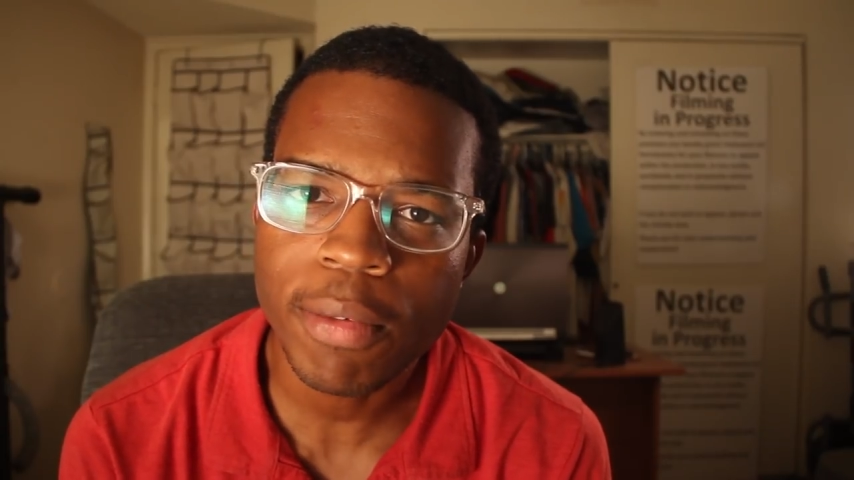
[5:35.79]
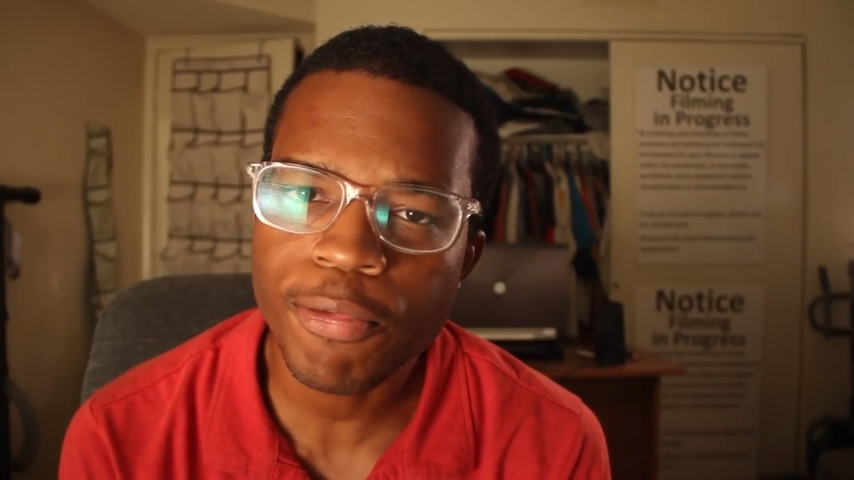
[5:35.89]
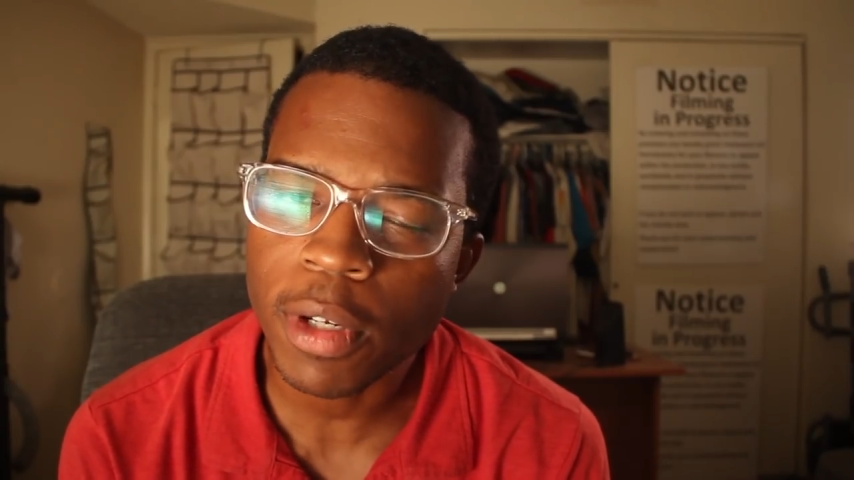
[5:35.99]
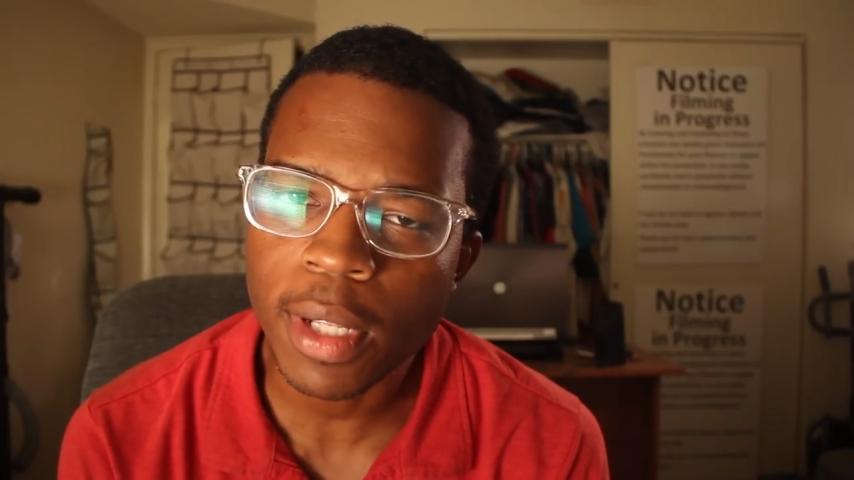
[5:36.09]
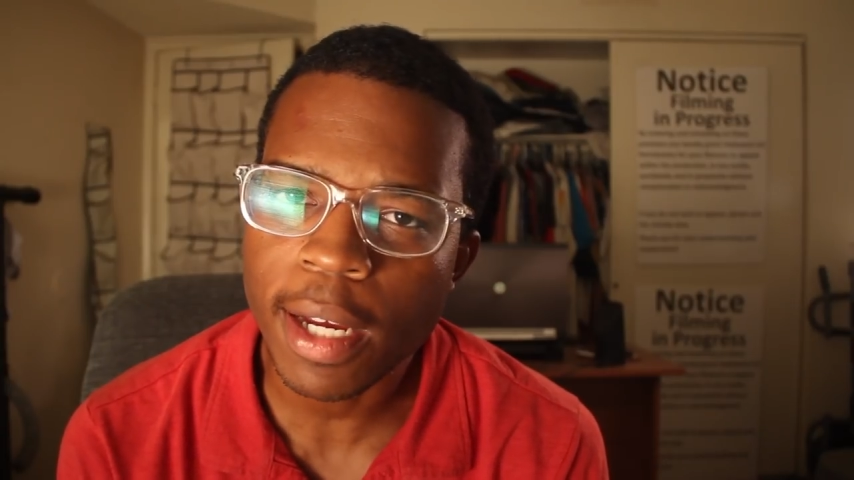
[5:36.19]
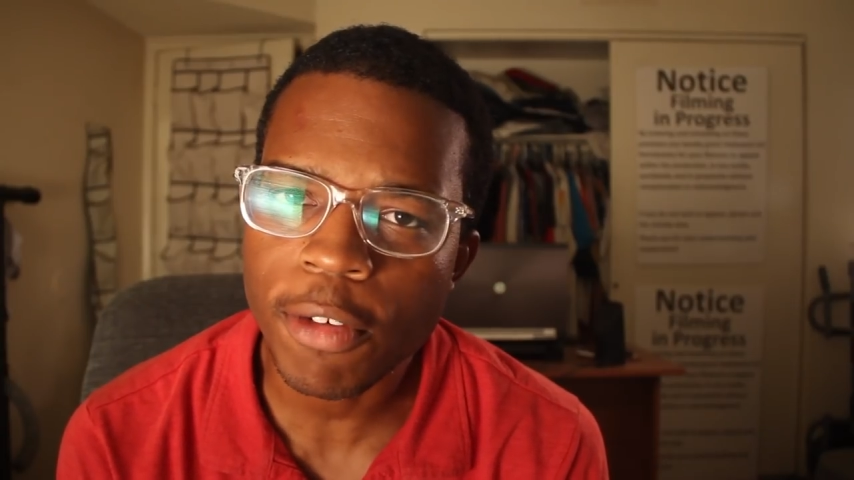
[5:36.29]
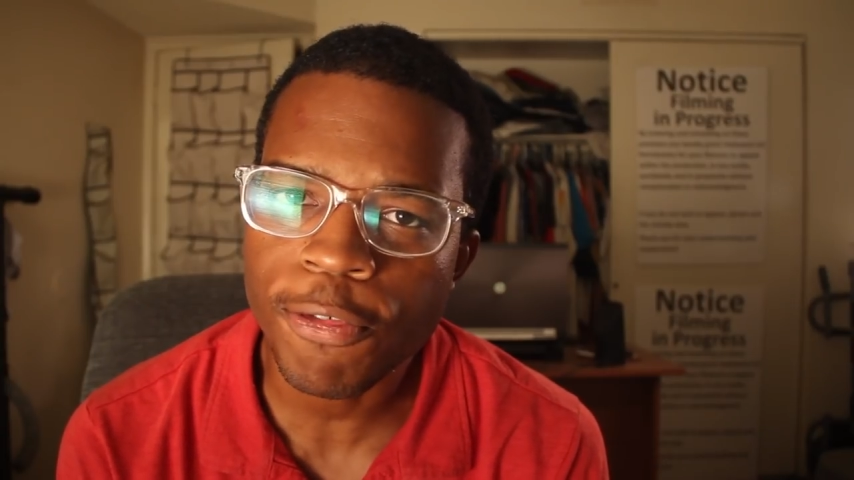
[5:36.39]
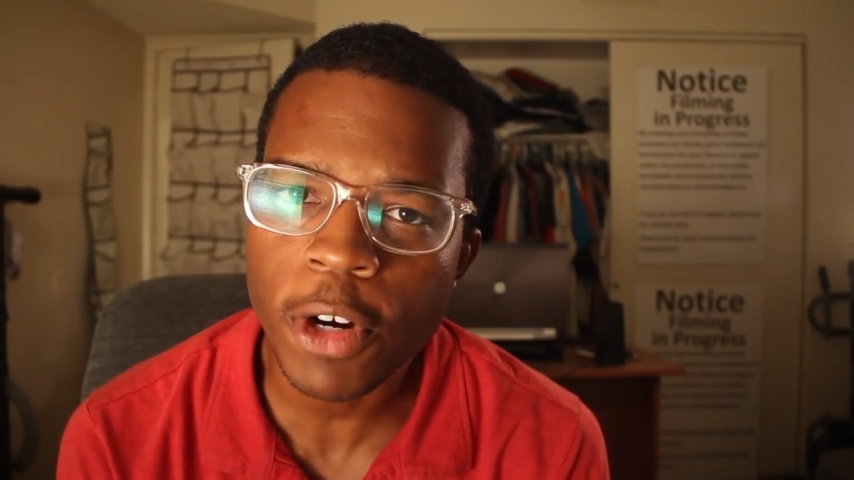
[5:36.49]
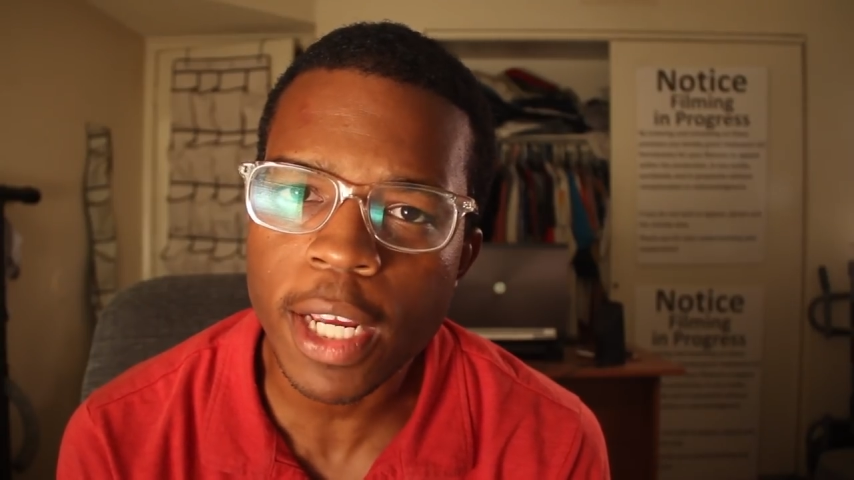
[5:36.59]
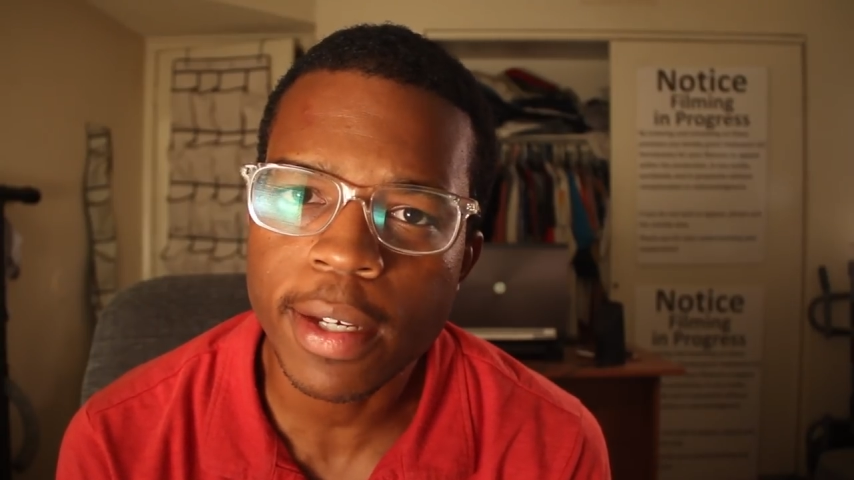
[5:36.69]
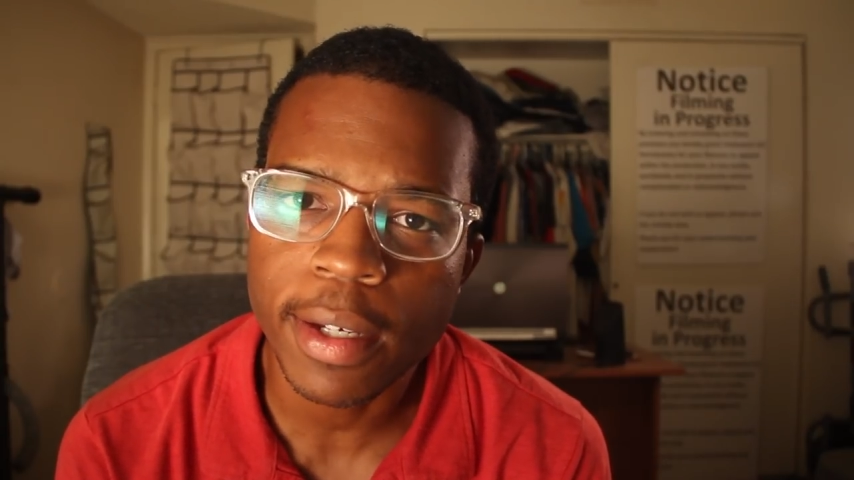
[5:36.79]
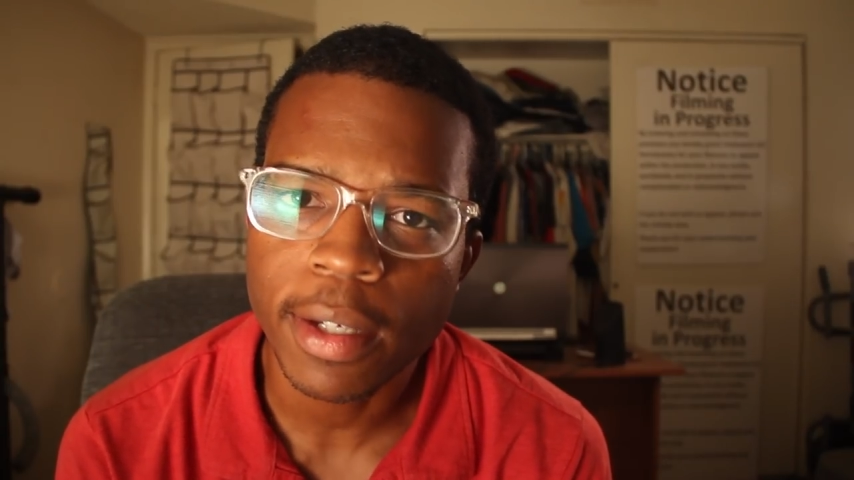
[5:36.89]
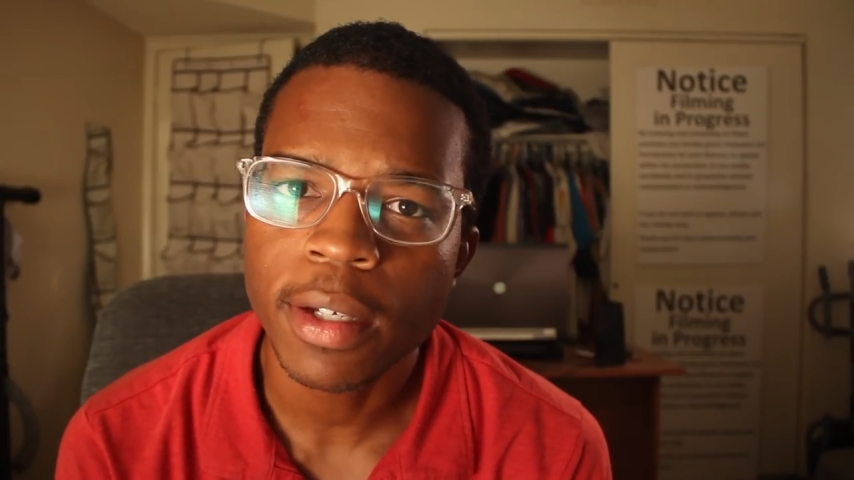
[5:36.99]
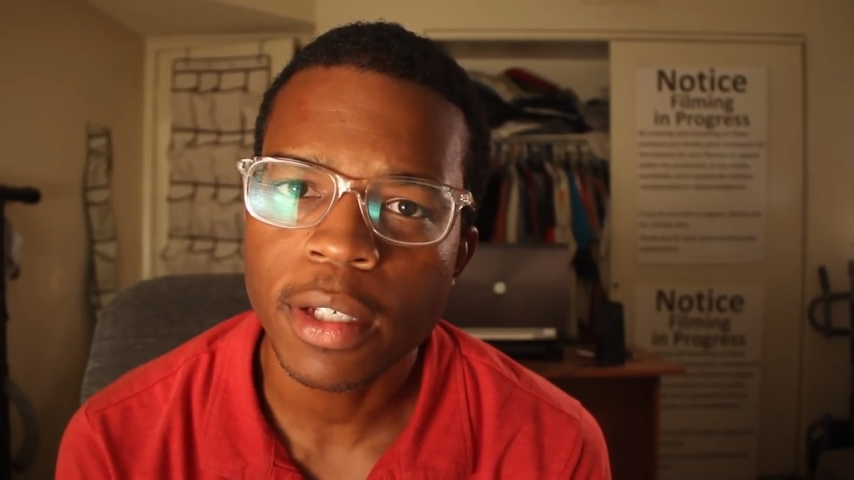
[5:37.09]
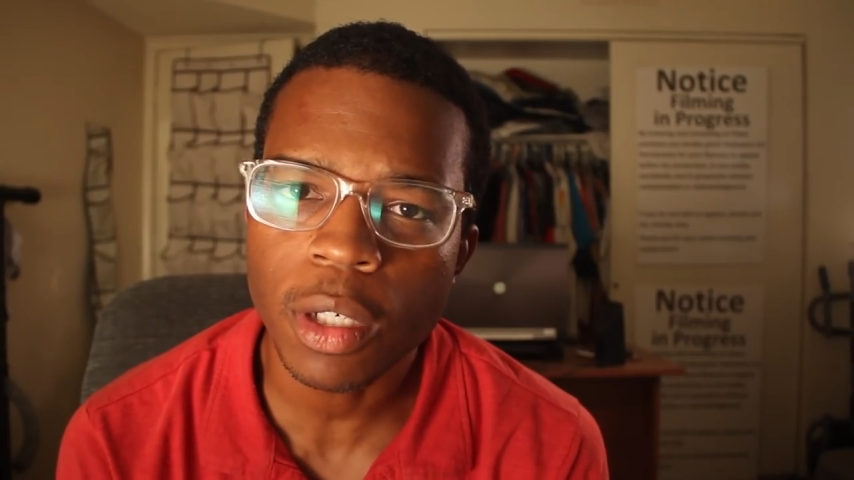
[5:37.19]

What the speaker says: him feel like a freak?